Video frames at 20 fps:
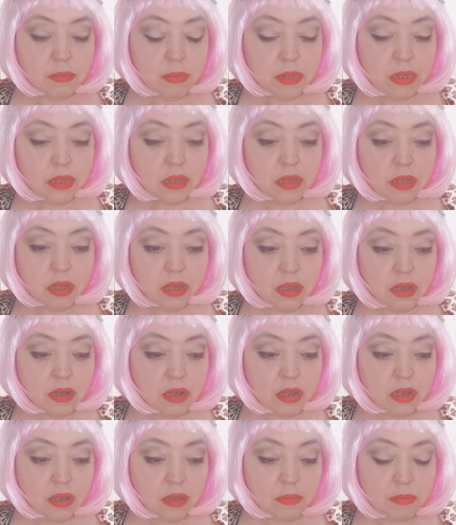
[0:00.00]
But I
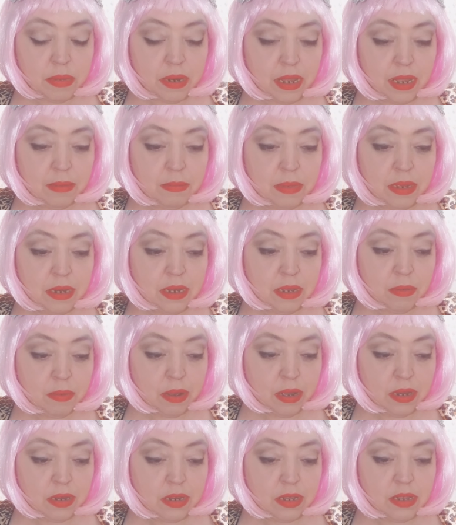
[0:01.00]
can't blame
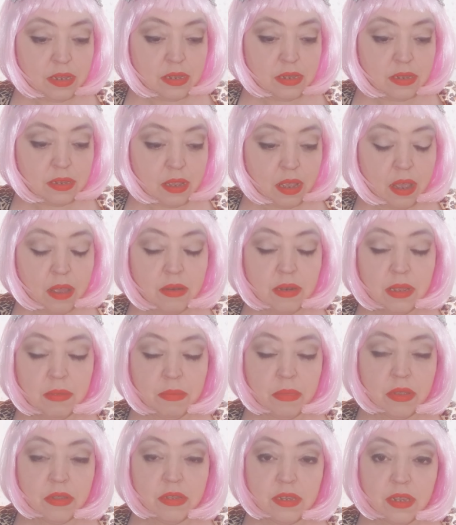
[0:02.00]
anyone, it's only
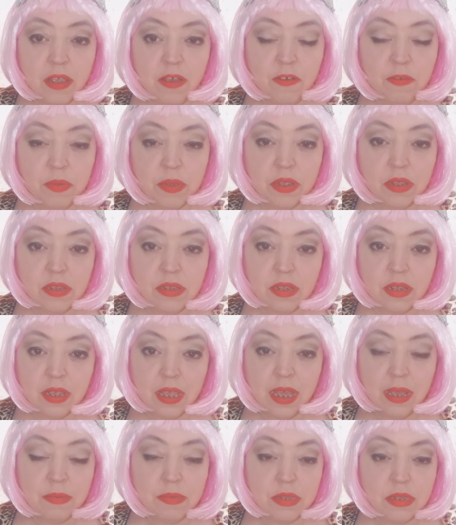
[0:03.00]
myself because I
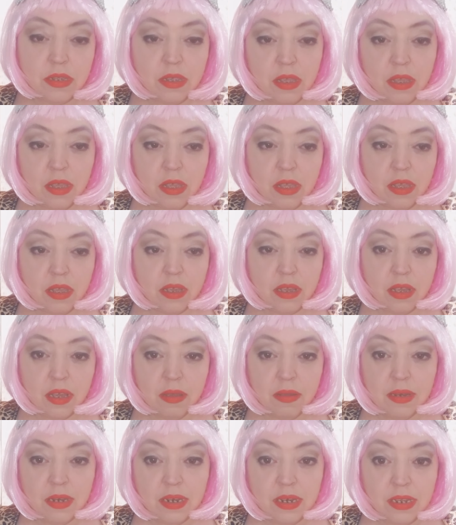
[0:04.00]
kept
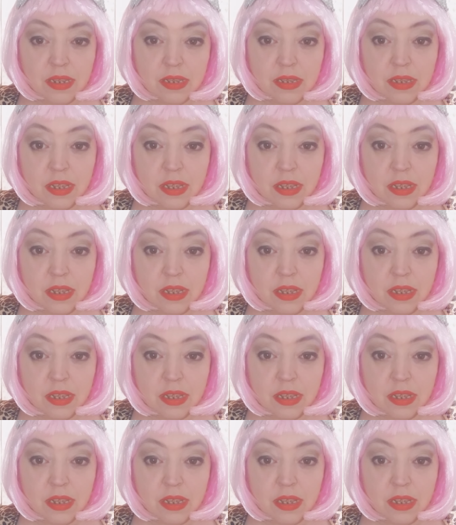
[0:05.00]
going in his